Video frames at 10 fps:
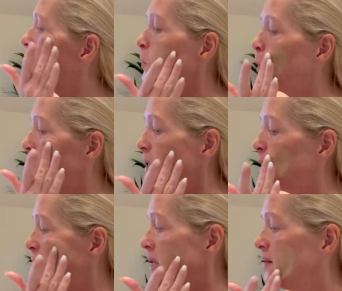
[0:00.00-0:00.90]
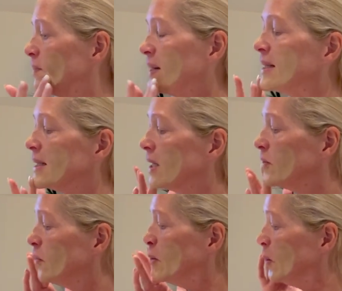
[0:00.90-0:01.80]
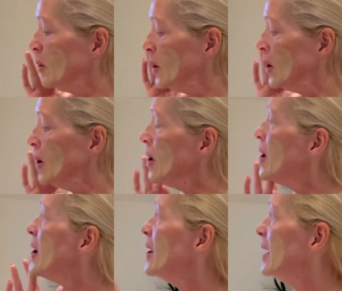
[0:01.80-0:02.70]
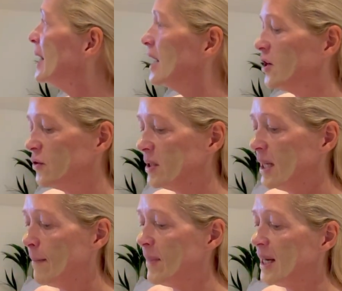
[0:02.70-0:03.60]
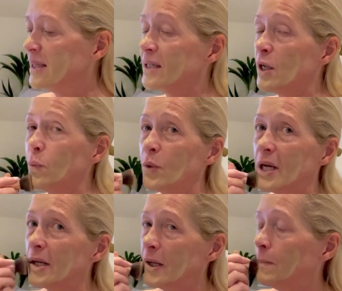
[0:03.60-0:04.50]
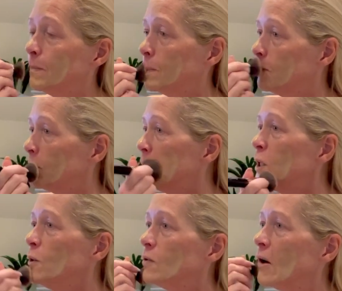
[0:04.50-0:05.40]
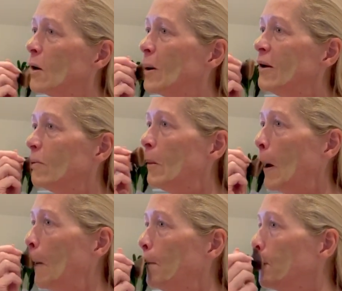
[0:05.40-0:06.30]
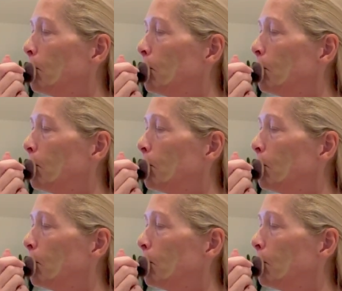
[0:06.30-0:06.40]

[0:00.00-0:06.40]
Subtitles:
will need to give myself an extra 10 minutes. I don't work too far away from home.